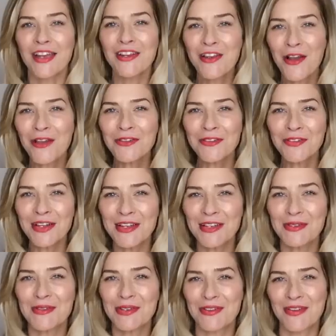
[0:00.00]
And hopefully
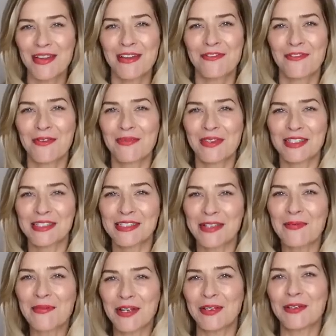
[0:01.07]
you agree from this
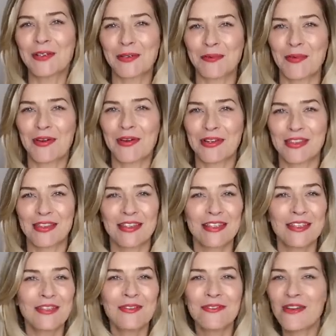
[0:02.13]
summer lookbook that
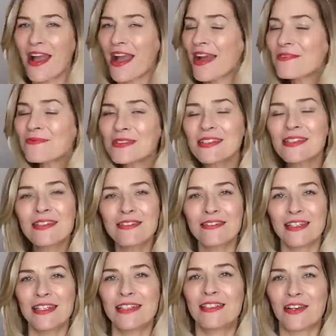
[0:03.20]
you
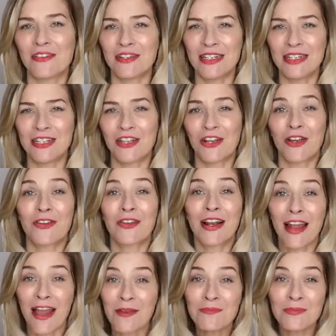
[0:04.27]
absolutely don't need to go
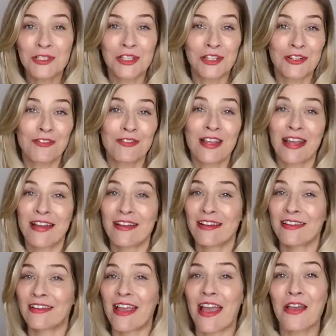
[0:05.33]
glam to create
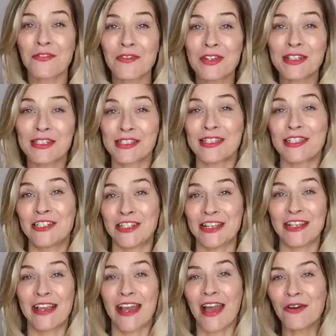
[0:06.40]
an effortlessly
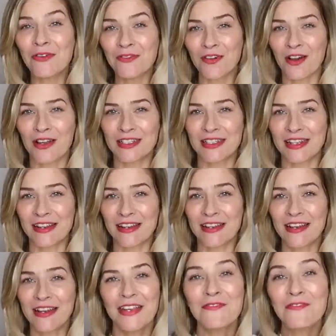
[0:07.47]
chic outfit
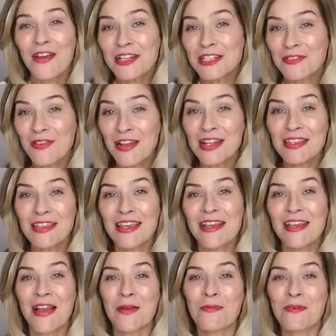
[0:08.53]
idea. In fact, if
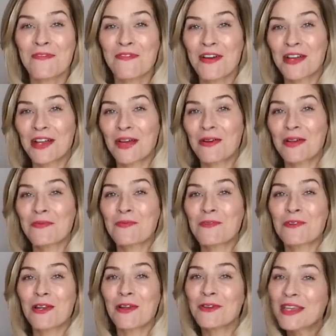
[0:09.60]
anything, I prefer going
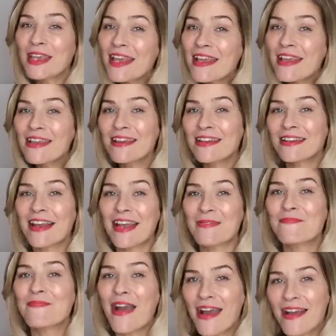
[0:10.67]
more low-key and
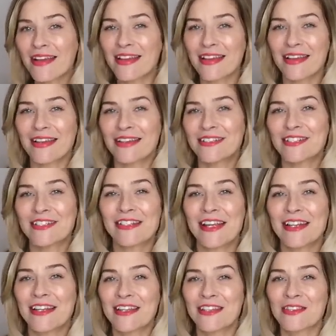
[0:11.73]
laid back and just
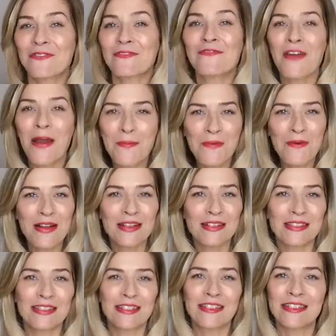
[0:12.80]
letting the
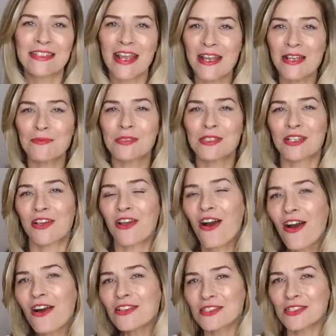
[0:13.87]
fabrics, the shapes, the
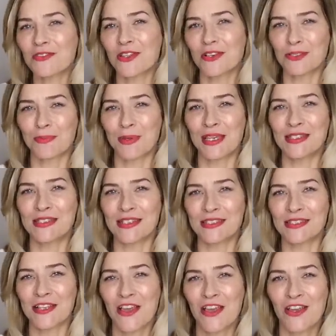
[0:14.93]
cuts of those
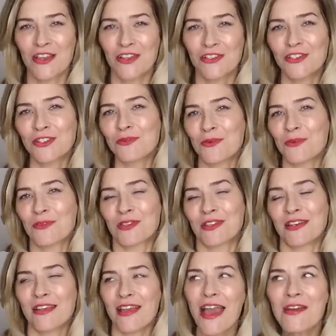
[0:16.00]
pieces do all
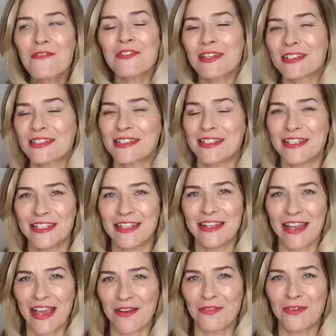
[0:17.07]
the effortlessly
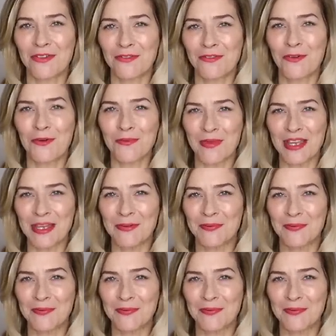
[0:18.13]
chic effort for me.